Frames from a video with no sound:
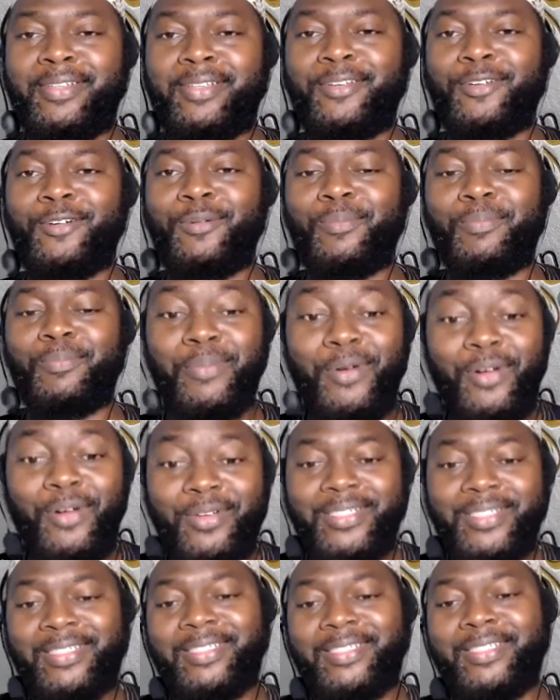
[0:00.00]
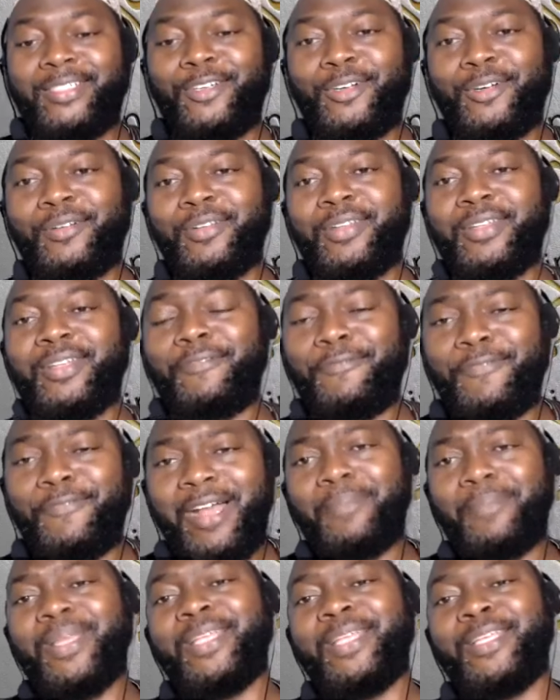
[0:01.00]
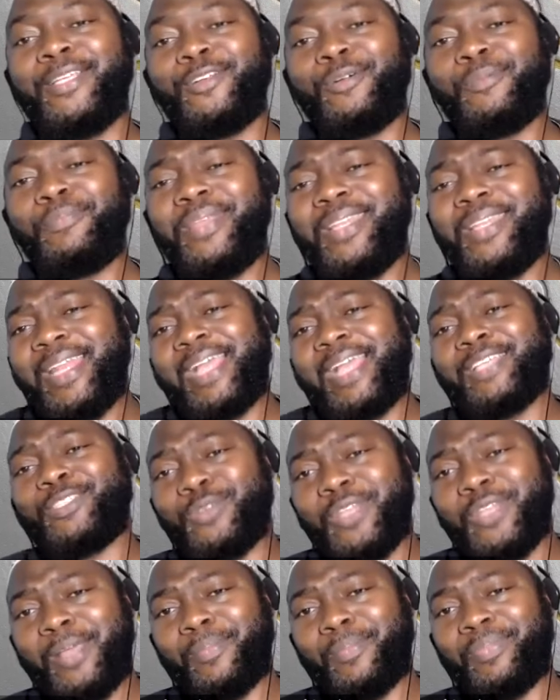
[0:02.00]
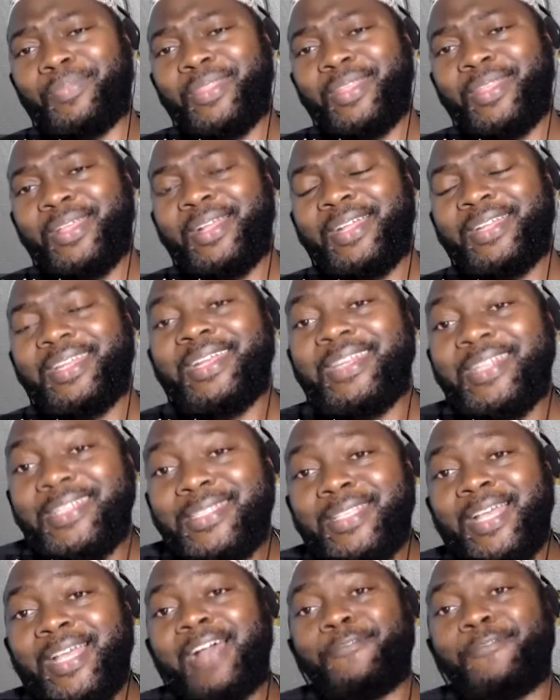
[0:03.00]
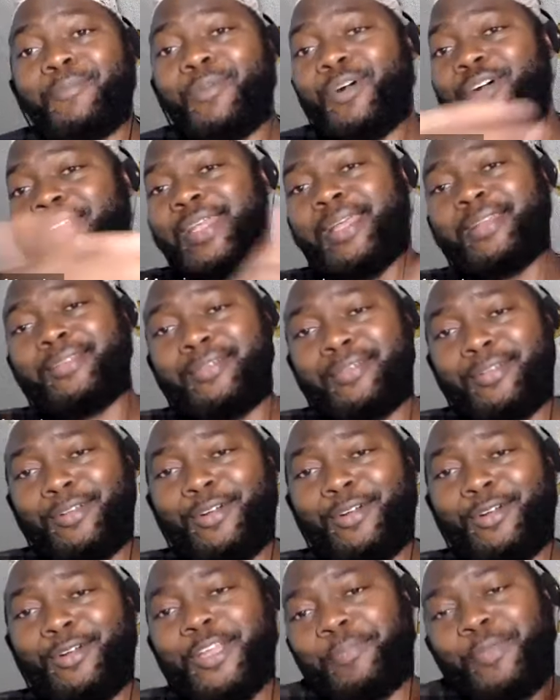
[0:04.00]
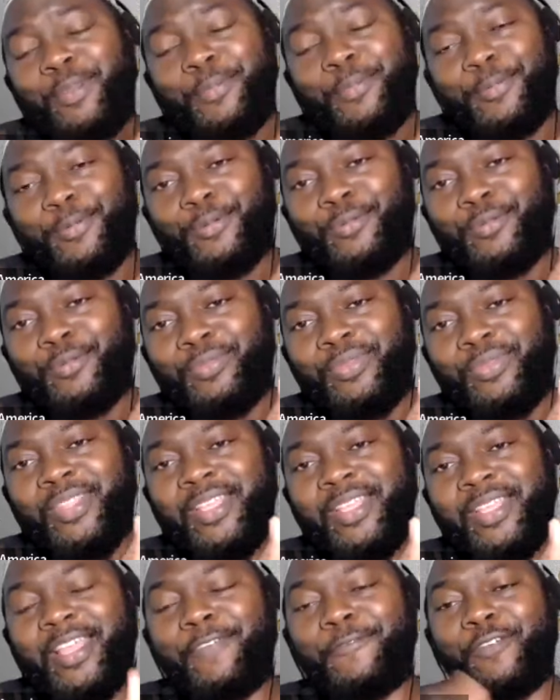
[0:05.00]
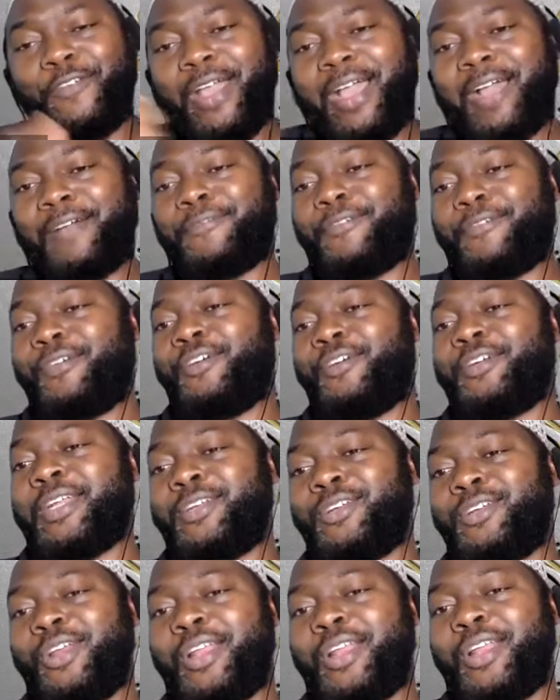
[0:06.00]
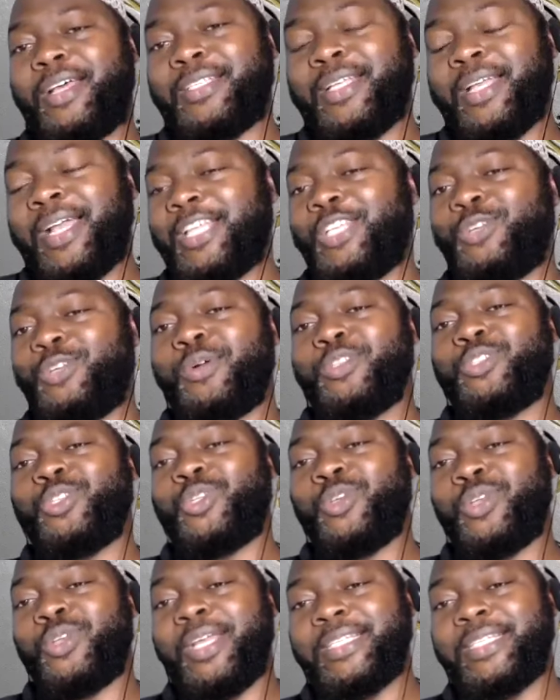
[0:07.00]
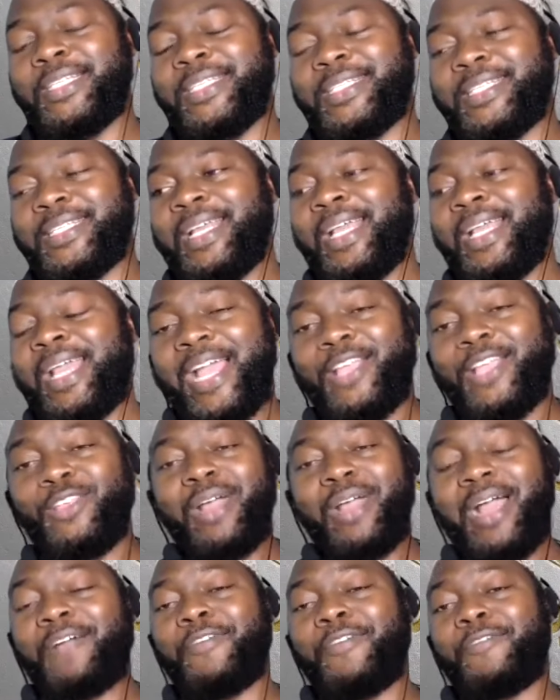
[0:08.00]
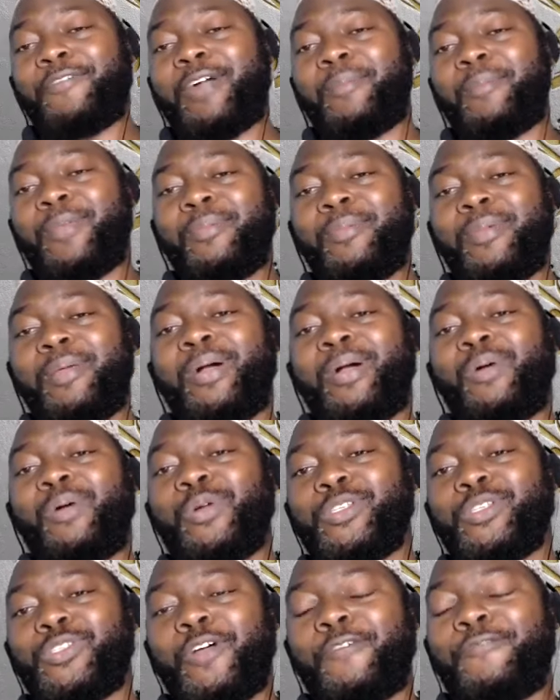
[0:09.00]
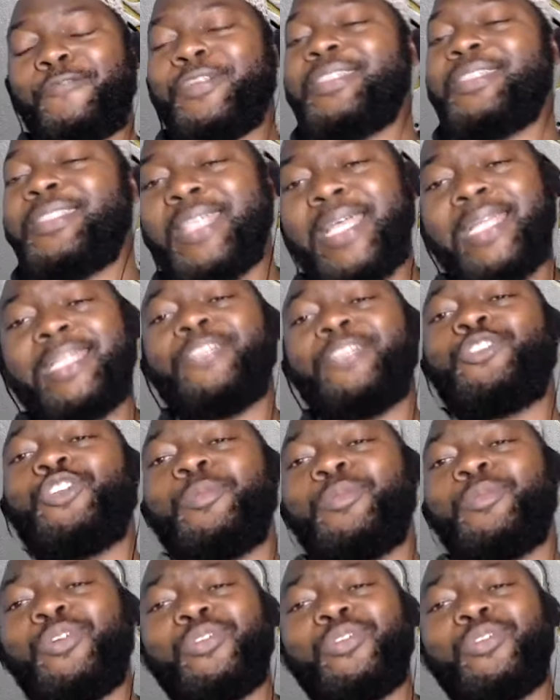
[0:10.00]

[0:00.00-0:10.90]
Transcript: You know, bond, you know, the family, you know, be nice to them. They deserve more than other people. If you have $100 and you want to donate it, and you have a family member who is suffering, send it to him.